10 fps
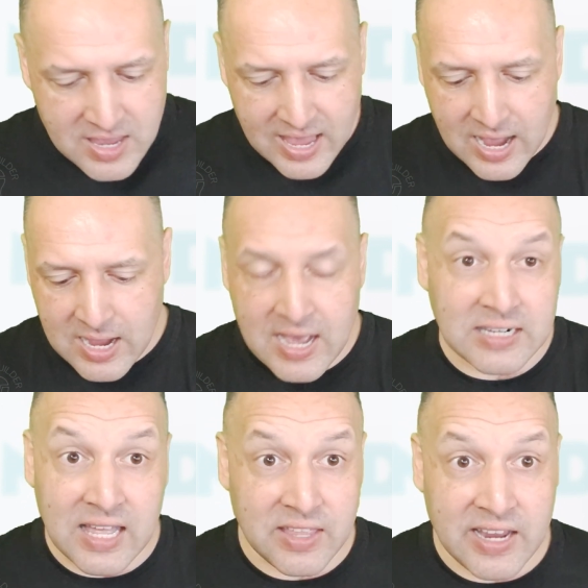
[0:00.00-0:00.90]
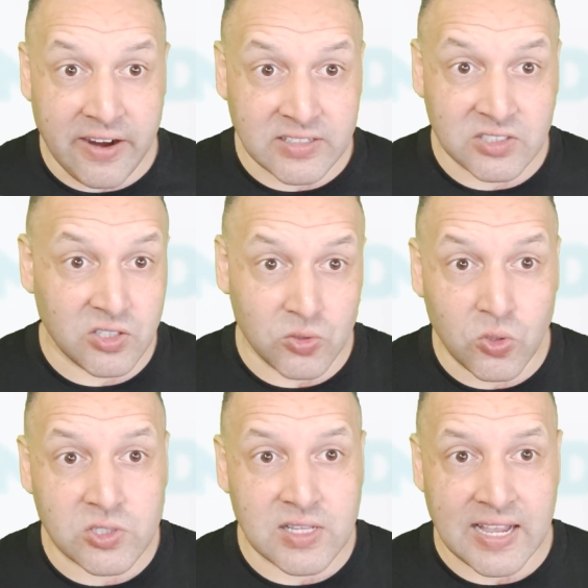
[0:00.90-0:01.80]
Another character that
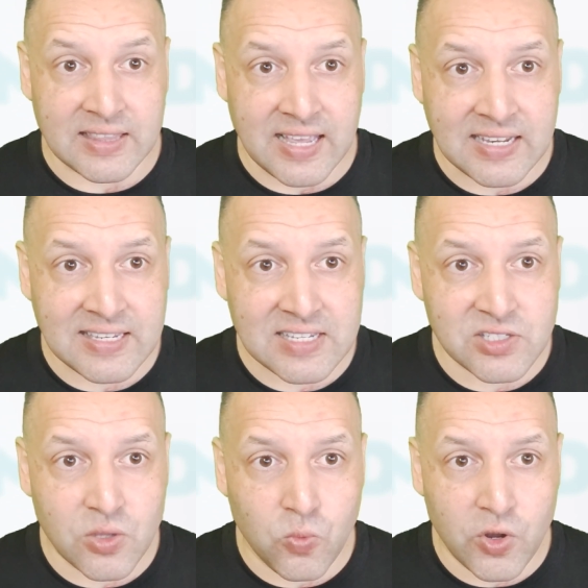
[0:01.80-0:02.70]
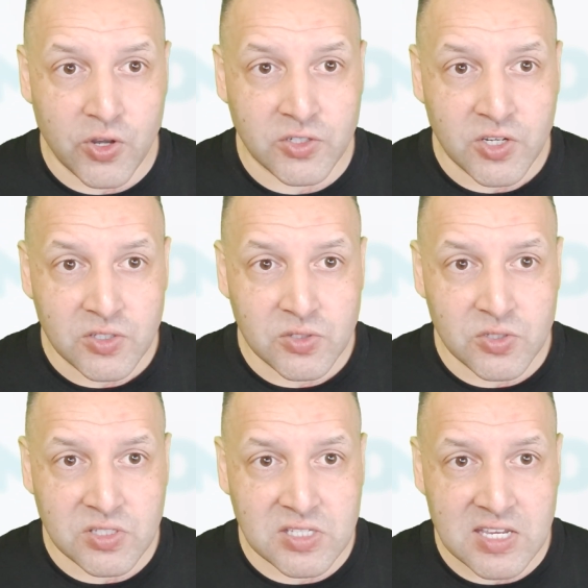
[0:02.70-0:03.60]
looks like that is the word to
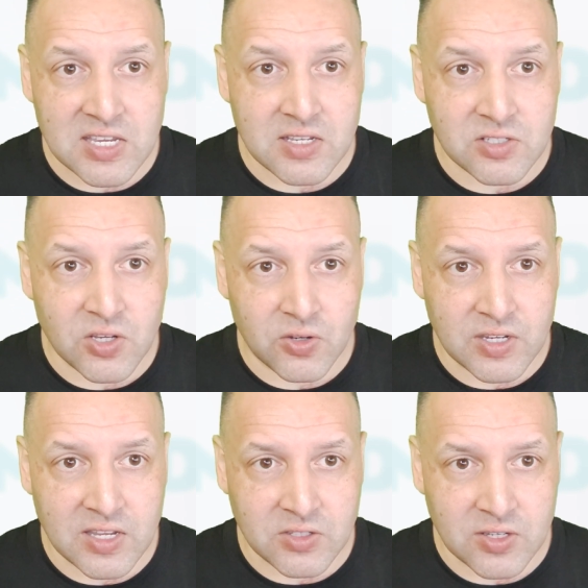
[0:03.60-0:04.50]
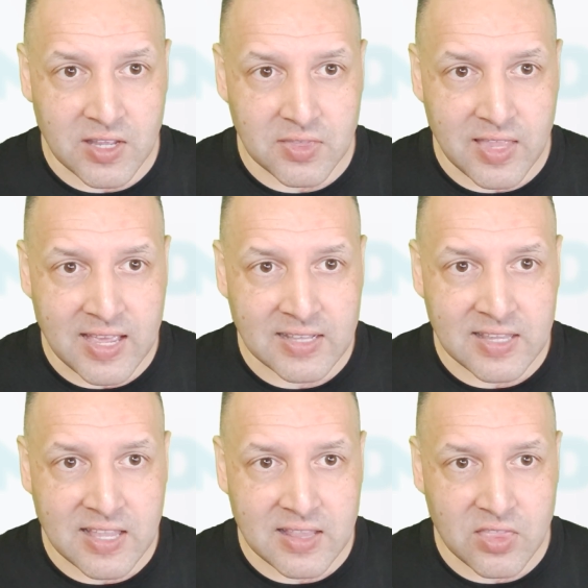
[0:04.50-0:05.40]
see. So again, you get that,
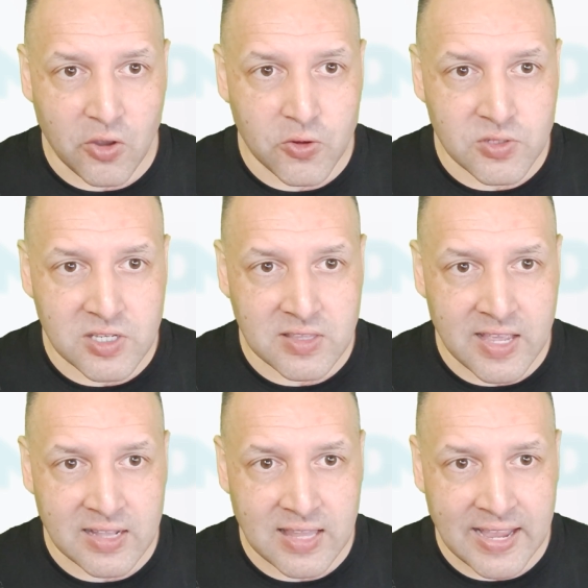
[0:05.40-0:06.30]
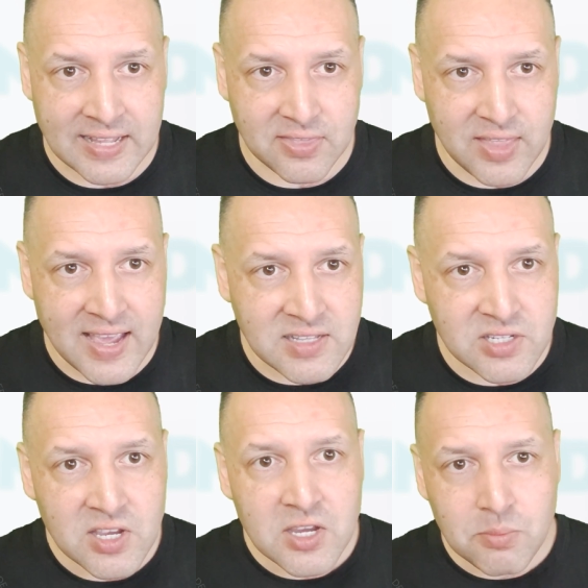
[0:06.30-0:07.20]
those in there like that,
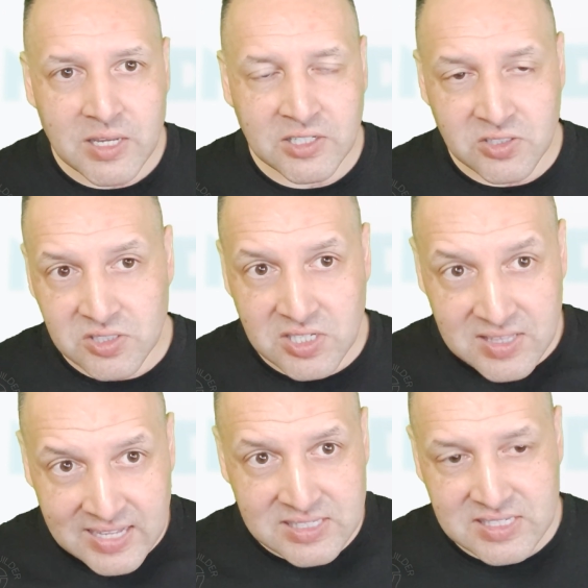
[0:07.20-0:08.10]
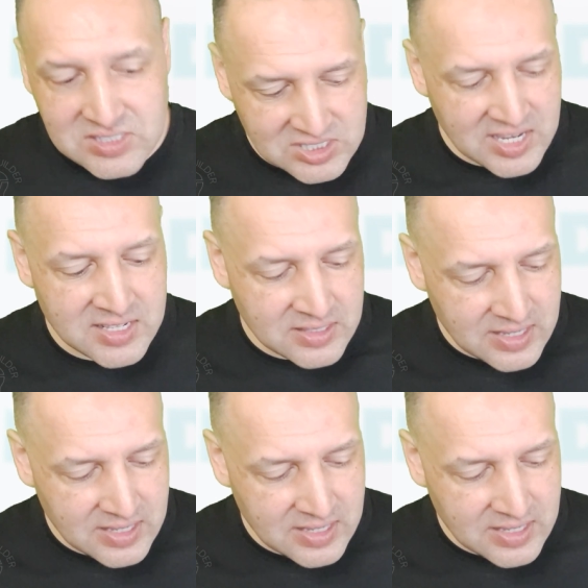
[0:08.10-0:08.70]
meaning to see, that's jian.